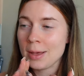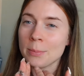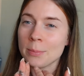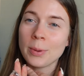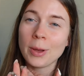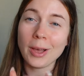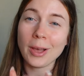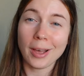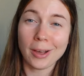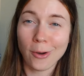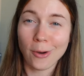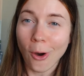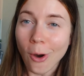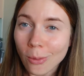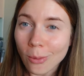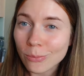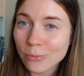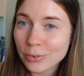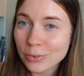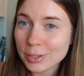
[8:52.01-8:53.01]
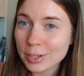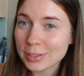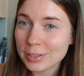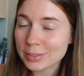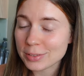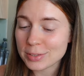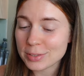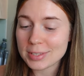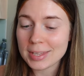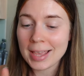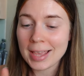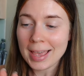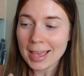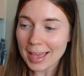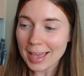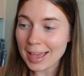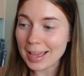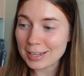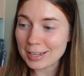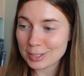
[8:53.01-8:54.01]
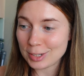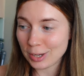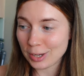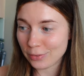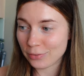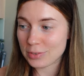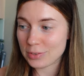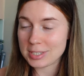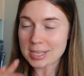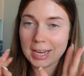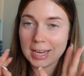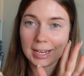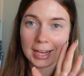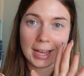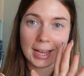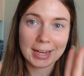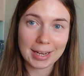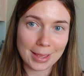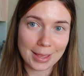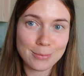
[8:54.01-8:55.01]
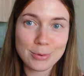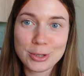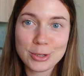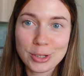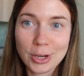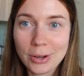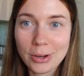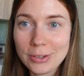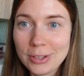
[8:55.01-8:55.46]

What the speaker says: but her confidence and her physique. Like, let me show